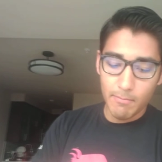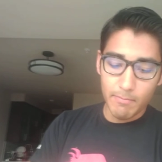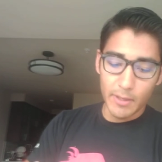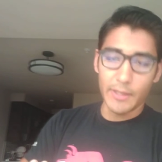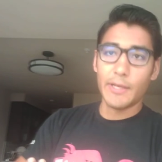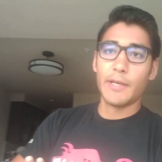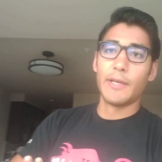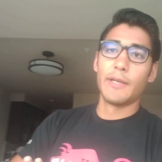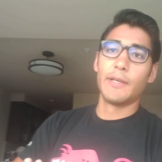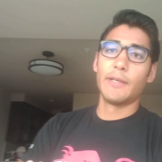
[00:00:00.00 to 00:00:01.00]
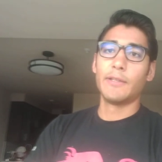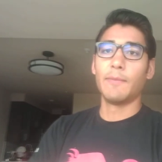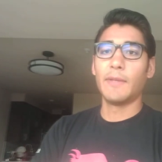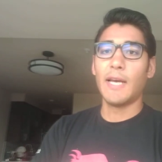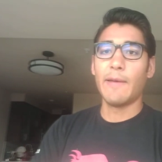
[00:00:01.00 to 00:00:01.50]
But
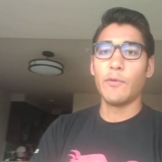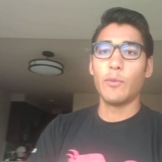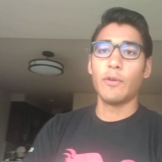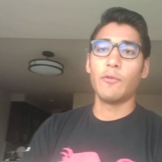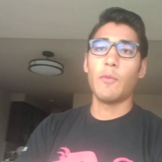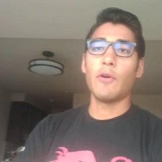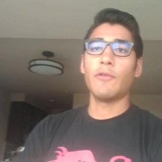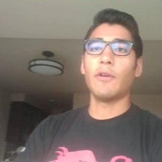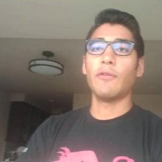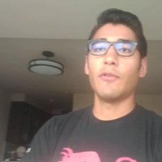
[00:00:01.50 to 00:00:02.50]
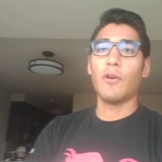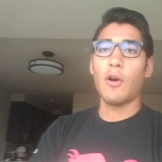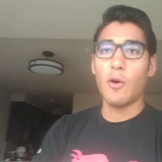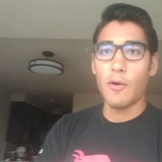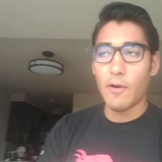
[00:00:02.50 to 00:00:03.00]
sometimes when the smartest things
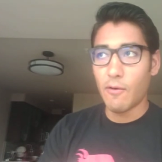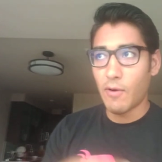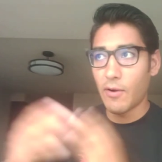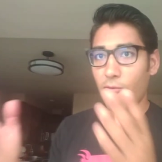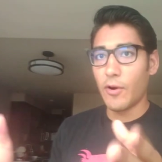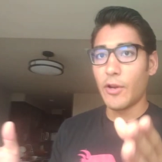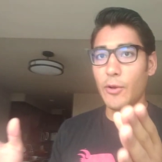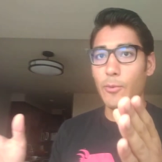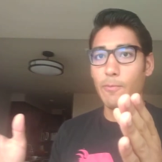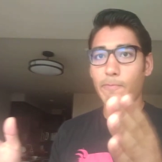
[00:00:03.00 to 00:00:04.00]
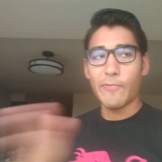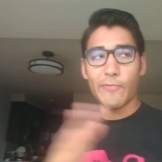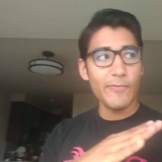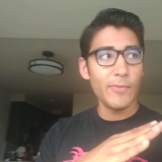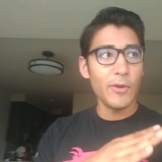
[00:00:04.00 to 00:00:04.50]
are right in front of you,
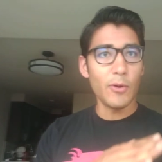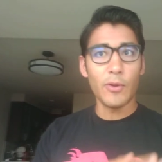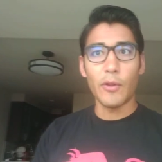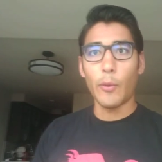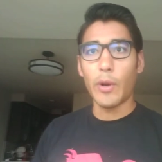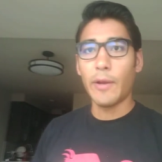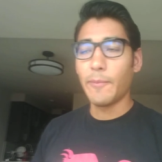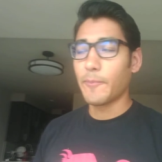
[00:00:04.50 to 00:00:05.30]
you go the other way.